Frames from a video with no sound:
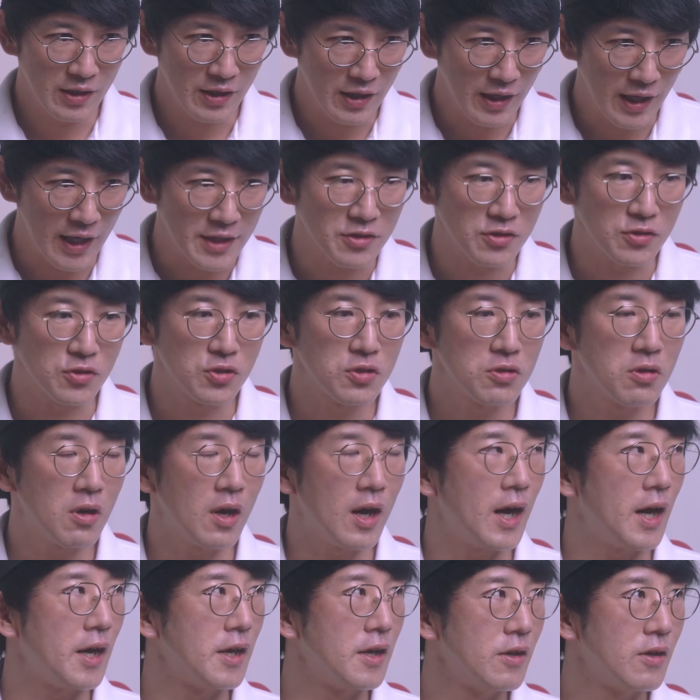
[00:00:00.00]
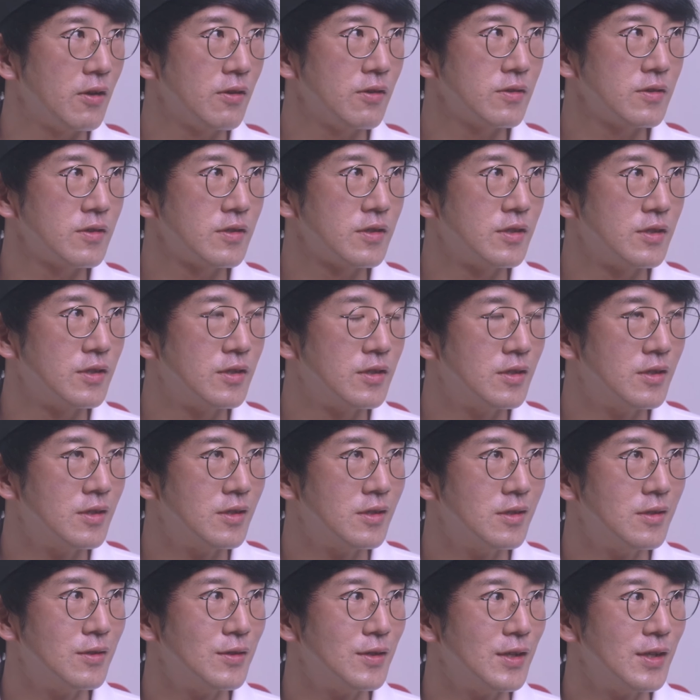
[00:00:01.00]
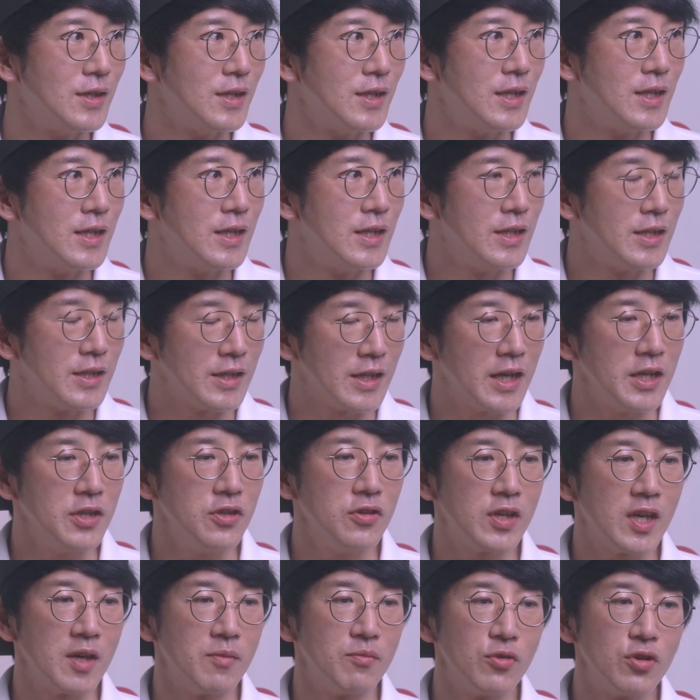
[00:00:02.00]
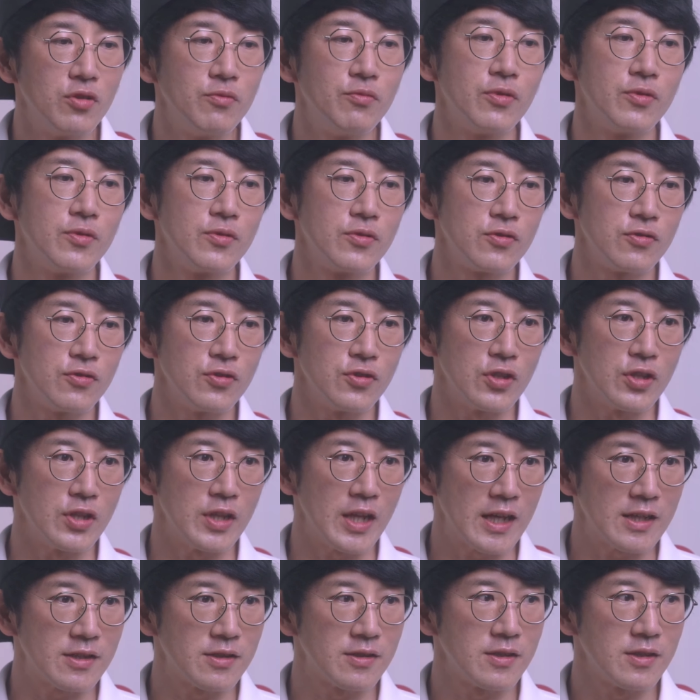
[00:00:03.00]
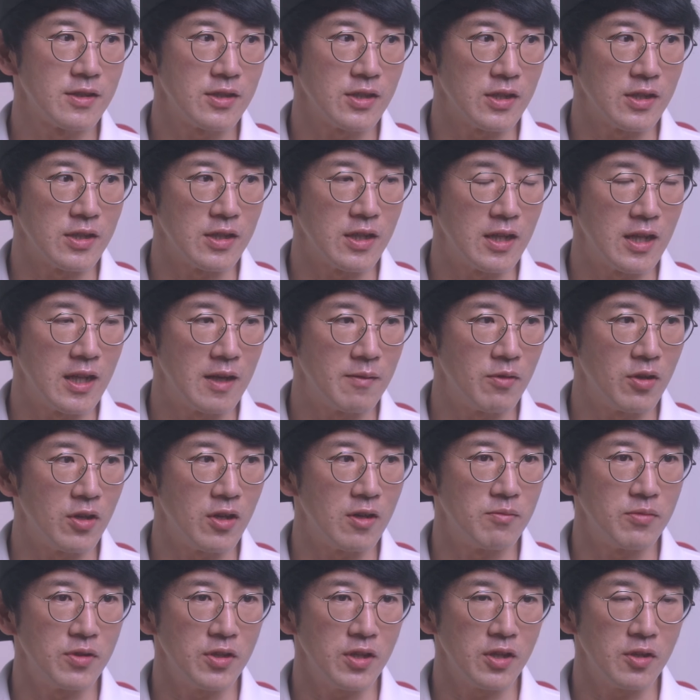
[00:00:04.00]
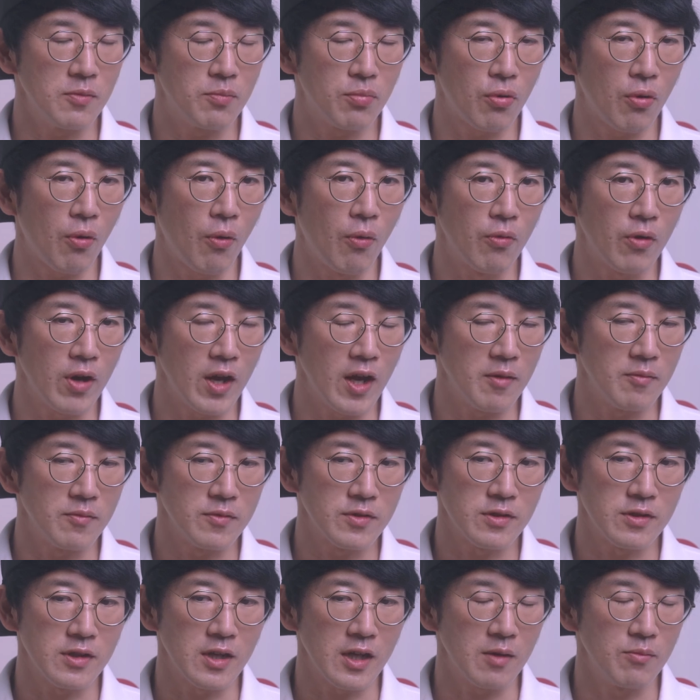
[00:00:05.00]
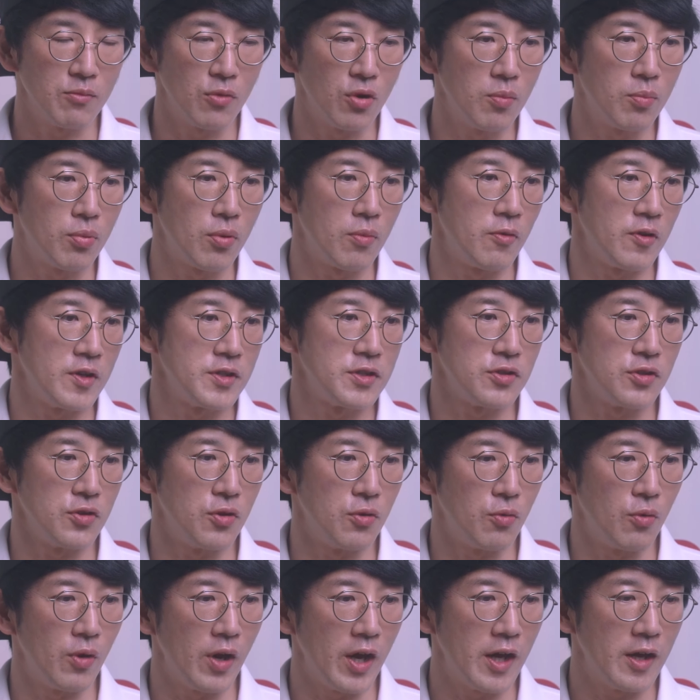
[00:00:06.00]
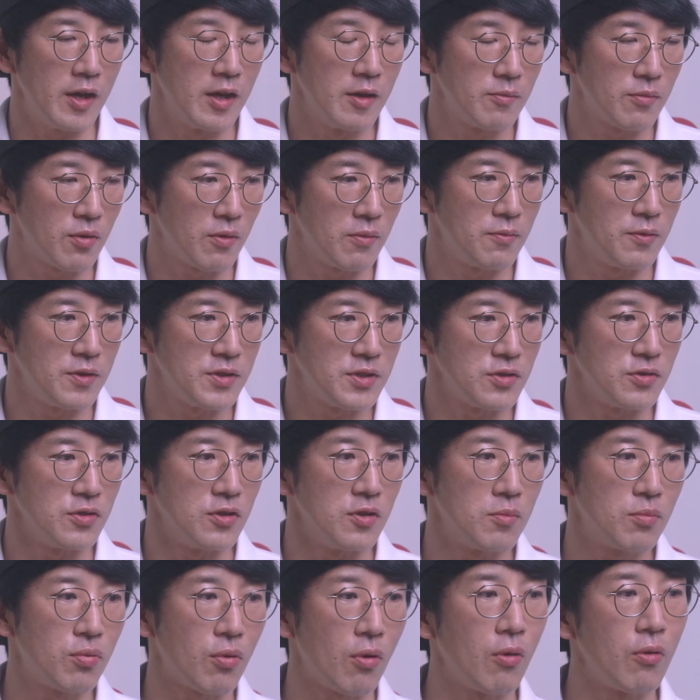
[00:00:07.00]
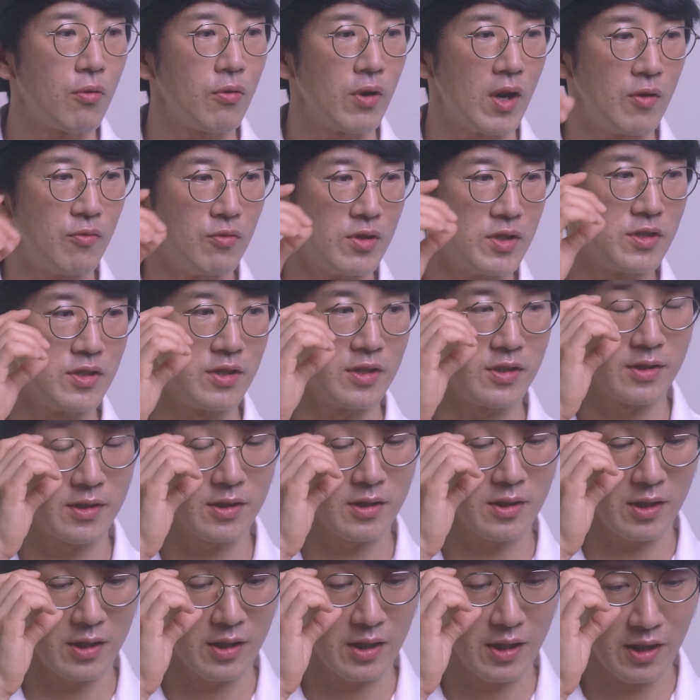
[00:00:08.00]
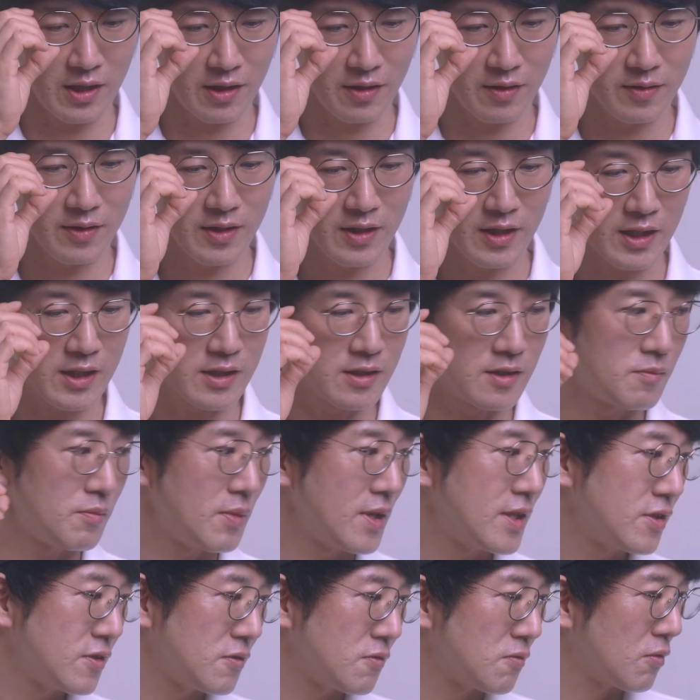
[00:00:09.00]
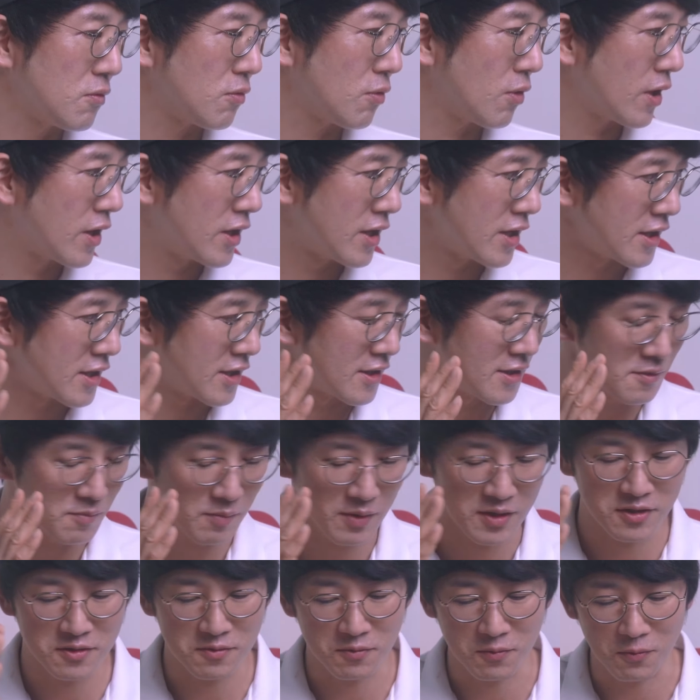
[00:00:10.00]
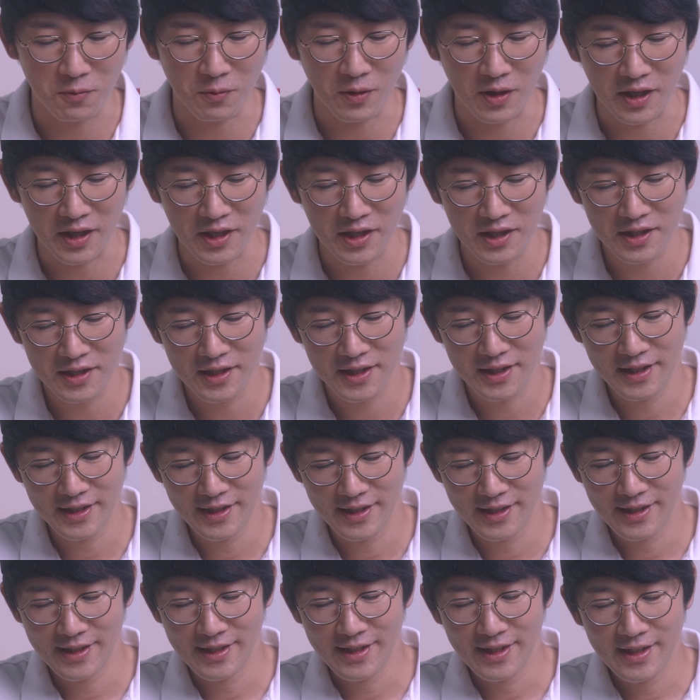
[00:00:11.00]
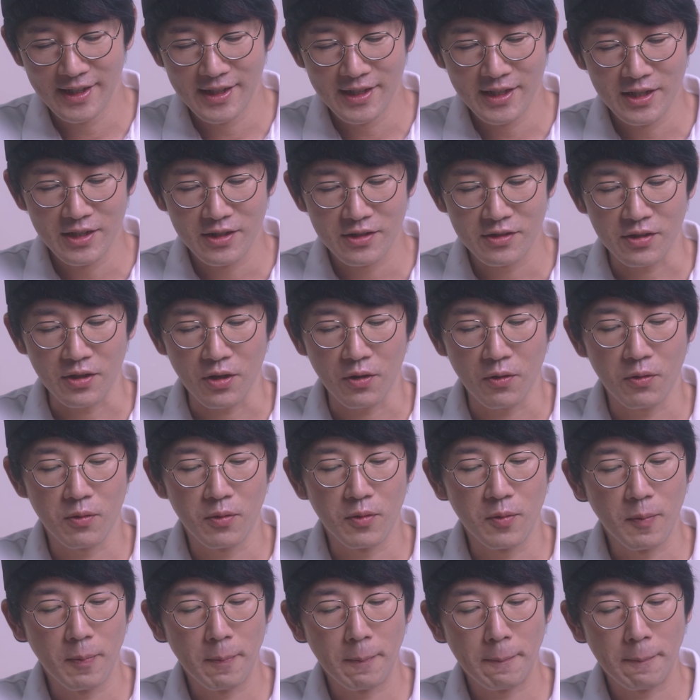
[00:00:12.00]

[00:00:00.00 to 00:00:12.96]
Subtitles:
as a trials. Then you can move to the next level of the programs, like a more professional program, which is the expensive way. So